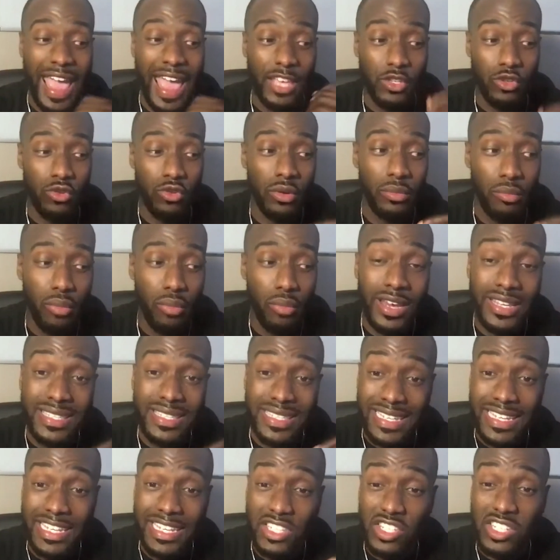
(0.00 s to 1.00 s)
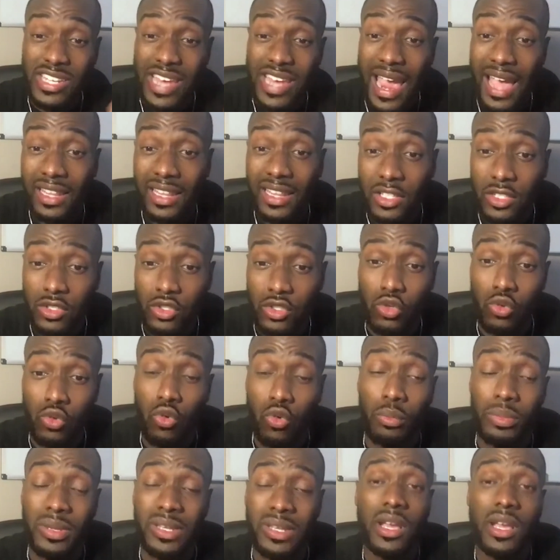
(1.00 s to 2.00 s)
as you embrace each challenge, you
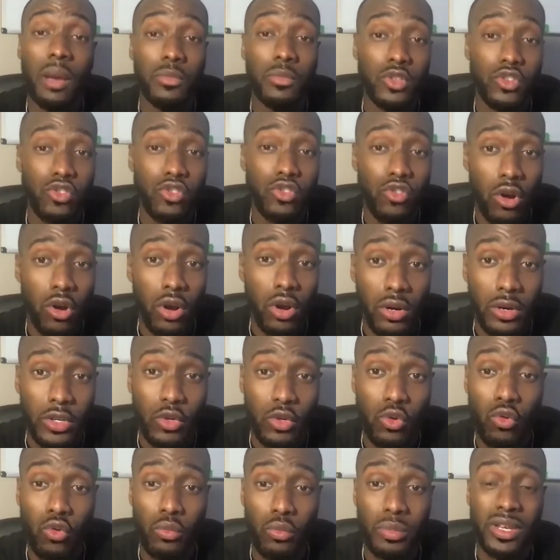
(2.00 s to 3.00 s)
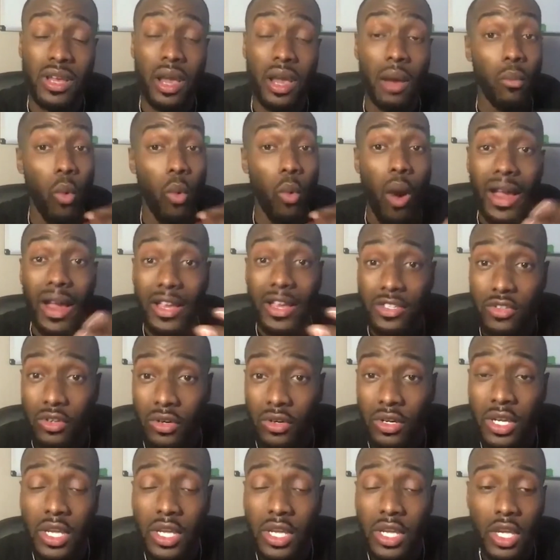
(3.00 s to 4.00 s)
will become stronger. You will become wiser.